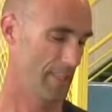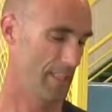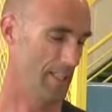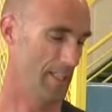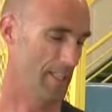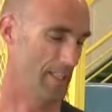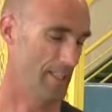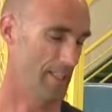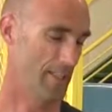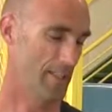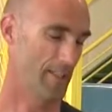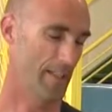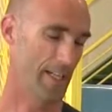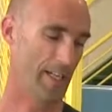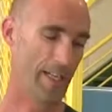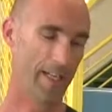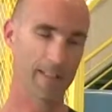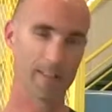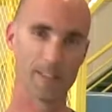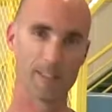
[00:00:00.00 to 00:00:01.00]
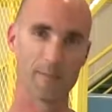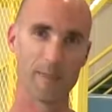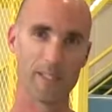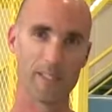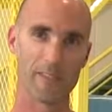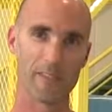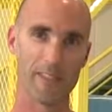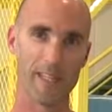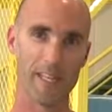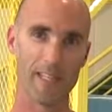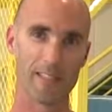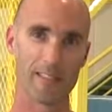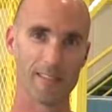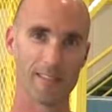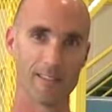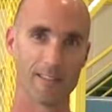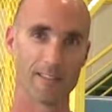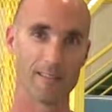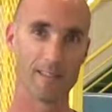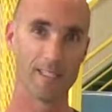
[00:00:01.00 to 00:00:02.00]
your grain angle
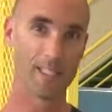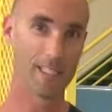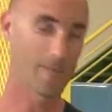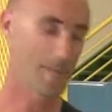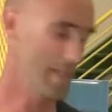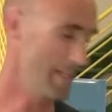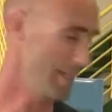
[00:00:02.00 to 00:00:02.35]
specifications need to